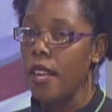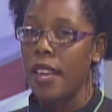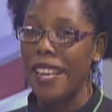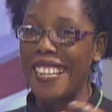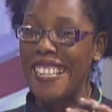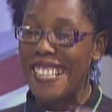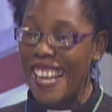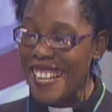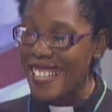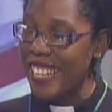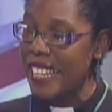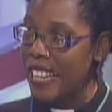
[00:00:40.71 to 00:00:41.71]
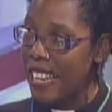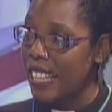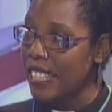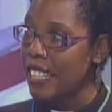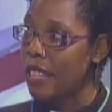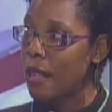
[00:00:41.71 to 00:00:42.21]
it
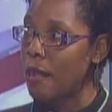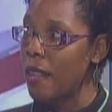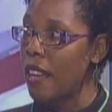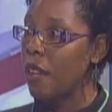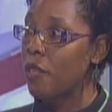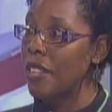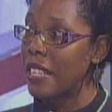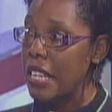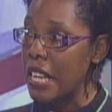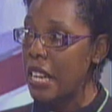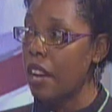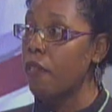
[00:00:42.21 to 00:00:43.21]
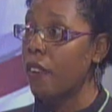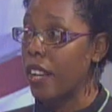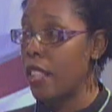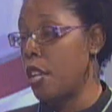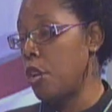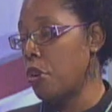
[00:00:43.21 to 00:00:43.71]
designates that they are the dean of a
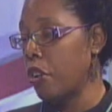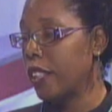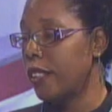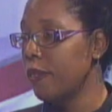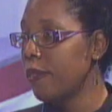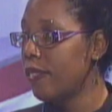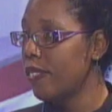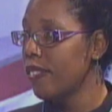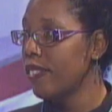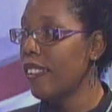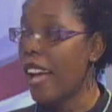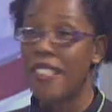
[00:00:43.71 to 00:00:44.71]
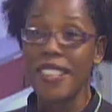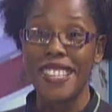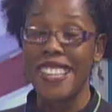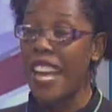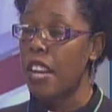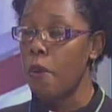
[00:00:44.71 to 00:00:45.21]
cathedral. Ah. And this is
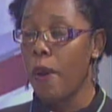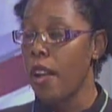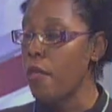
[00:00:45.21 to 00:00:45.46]
anywhere in